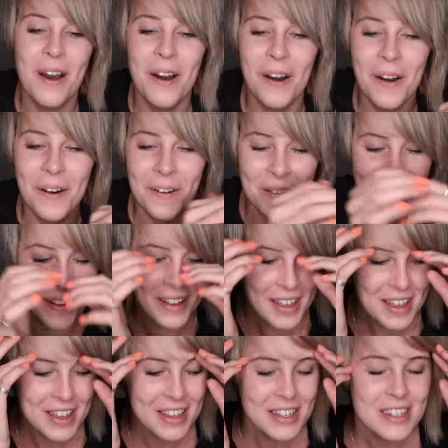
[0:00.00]
So,
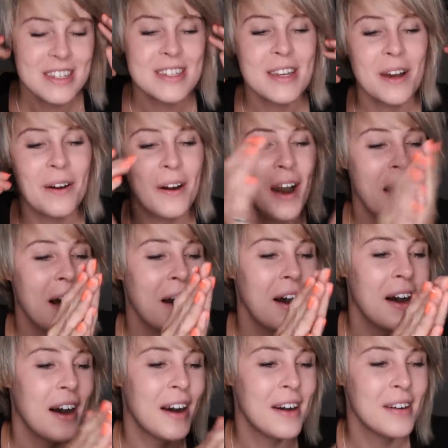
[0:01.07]
so
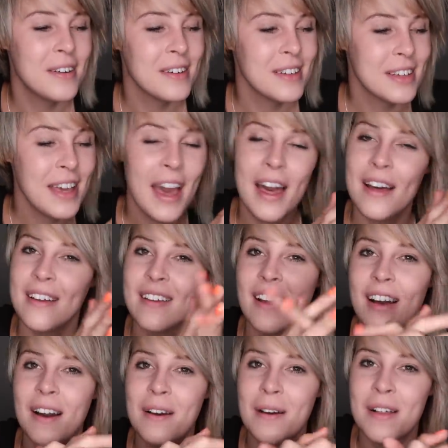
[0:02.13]
uh, yeah,
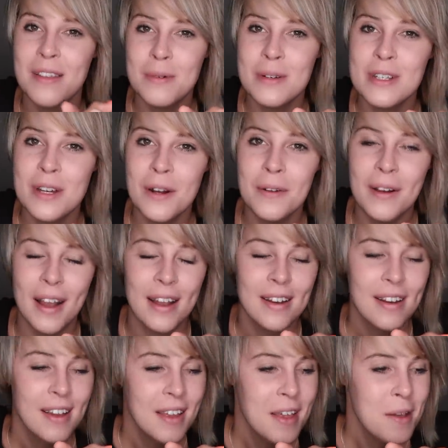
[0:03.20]
I think we did all right.